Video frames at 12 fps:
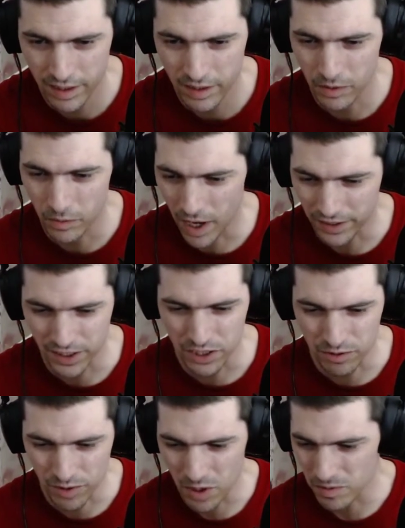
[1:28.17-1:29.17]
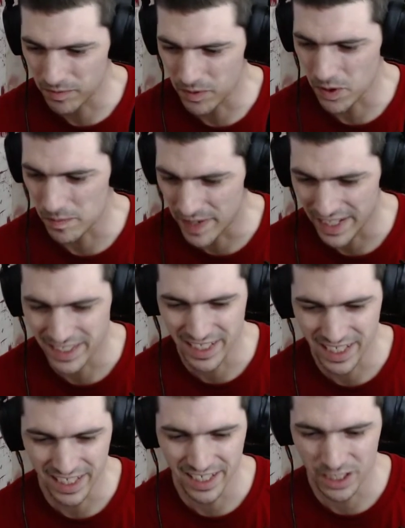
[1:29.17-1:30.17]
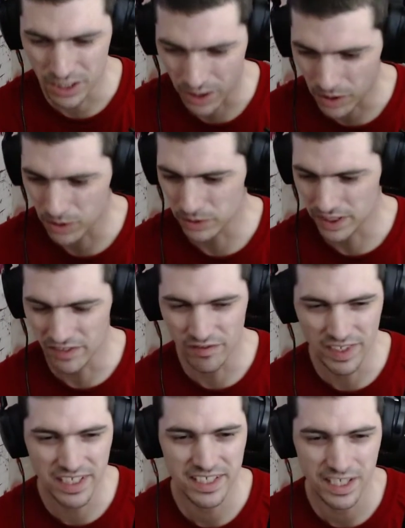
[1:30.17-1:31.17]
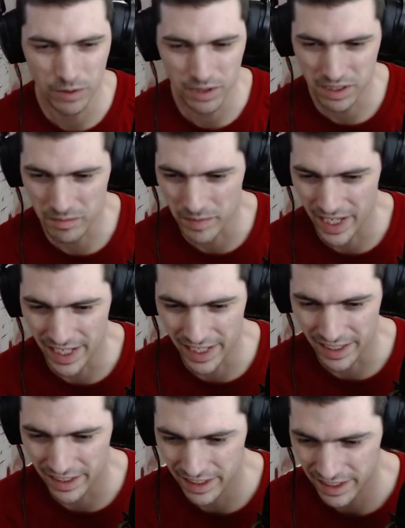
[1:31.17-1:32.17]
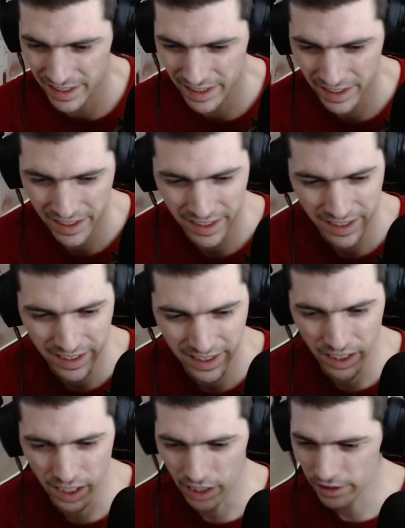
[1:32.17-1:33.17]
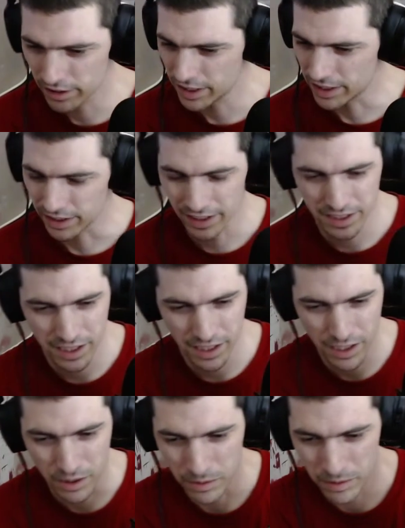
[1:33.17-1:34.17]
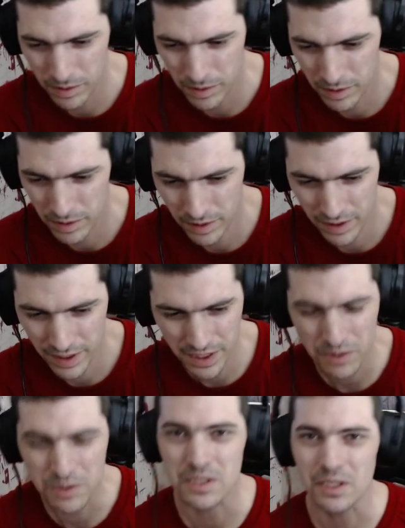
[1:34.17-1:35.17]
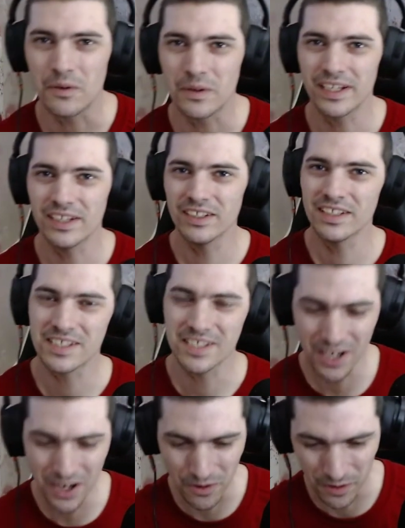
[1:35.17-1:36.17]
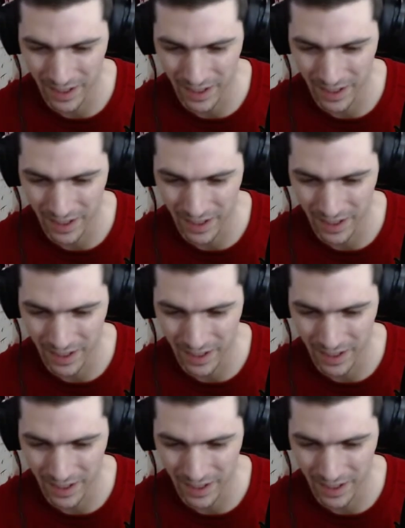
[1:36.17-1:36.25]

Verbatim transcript: Walked this road for him, eighteen years old, convinced I was a man. All right, let's go. Let's go, SloKill. Let's go.